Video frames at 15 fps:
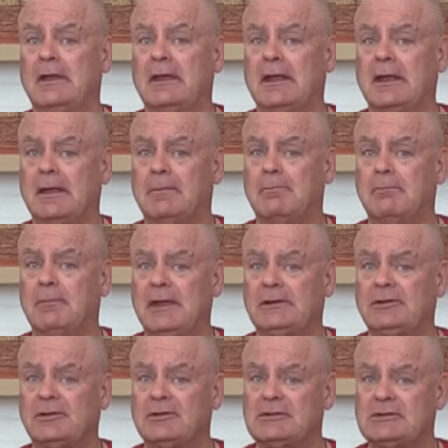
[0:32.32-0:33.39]
a
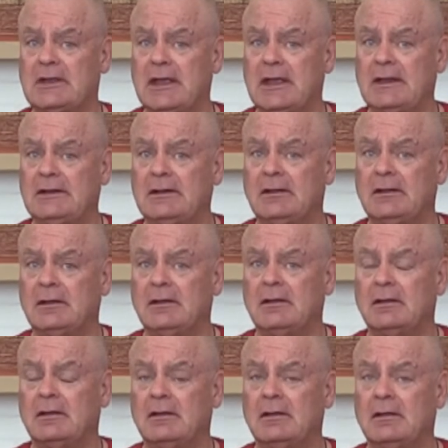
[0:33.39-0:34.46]
mental state,
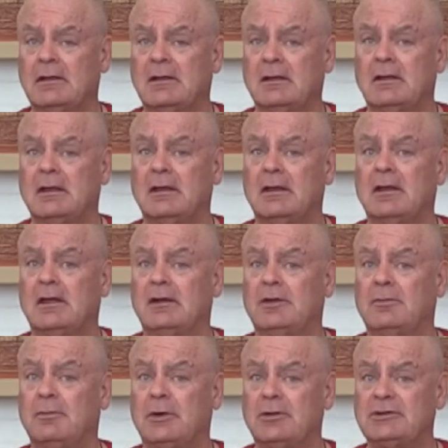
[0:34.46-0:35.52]
an
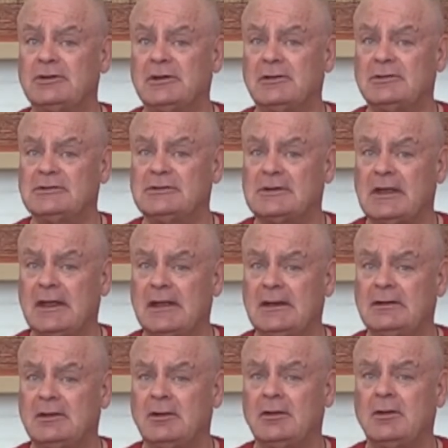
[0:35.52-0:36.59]
emotional
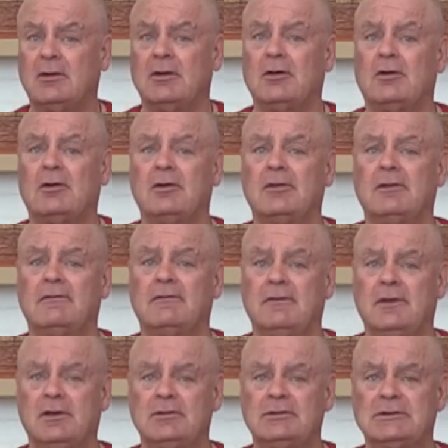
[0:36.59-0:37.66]
state, or the
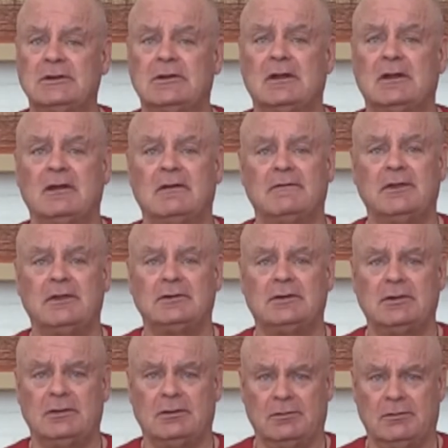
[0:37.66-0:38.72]
fusion of
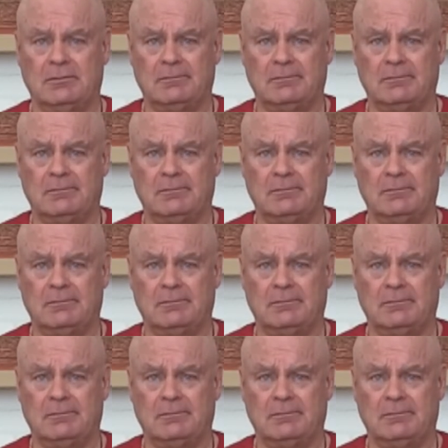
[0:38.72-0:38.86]
the two.